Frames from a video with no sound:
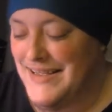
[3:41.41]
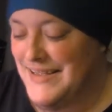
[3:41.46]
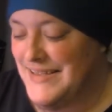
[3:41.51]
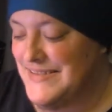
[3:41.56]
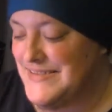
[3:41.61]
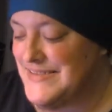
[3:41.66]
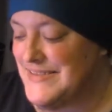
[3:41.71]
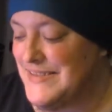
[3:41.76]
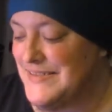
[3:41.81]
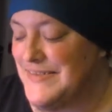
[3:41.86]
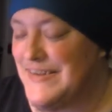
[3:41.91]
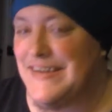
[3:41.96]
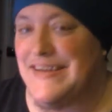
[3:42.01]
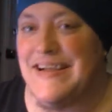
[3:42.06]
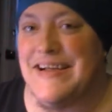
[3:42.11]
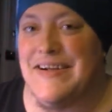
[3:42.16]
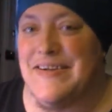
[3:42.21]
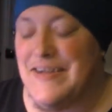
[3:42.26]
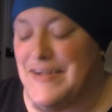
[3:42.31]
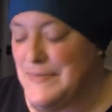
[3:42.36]
So right
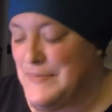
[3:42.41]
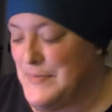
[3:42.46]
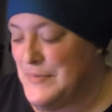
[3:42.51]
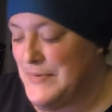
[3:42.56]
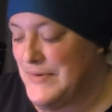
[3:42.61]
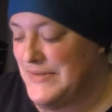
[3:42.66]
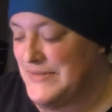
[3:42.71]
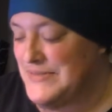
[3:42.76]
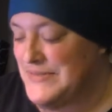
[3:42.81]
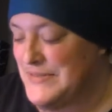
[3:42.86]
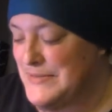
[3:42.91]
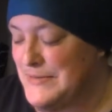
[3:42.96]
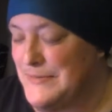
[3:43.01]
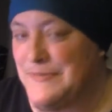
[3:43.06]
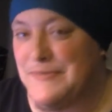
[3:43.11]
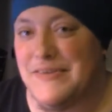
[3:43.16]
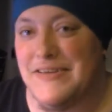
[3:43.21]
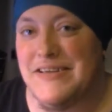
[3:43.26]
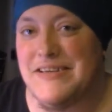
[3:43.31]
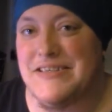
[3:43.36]
now I'm going to
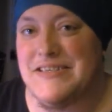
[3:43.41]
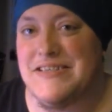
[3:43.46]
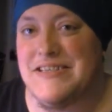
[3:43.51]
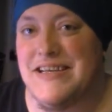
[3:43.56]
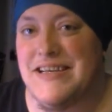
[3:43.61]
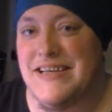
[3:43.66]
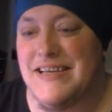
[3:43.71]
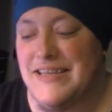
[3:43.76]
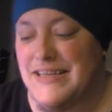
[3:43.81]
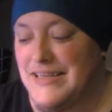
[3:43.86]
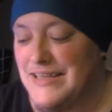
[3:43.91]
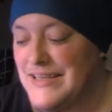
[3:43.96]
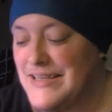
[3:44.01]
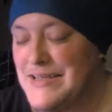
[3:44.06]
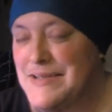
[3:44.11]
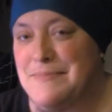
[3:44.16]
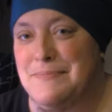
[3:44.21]
finish eating